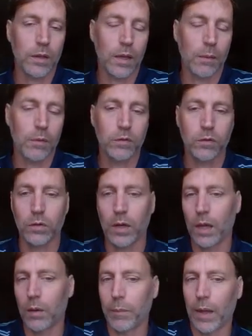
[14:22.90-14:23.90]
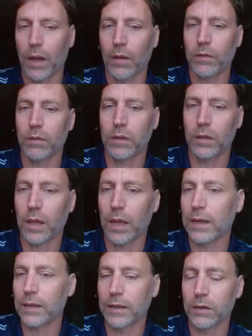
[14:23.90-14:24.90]
chemist could help out the
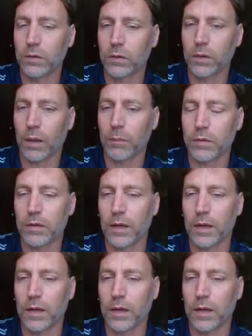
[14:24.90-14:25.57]
analytical chemist,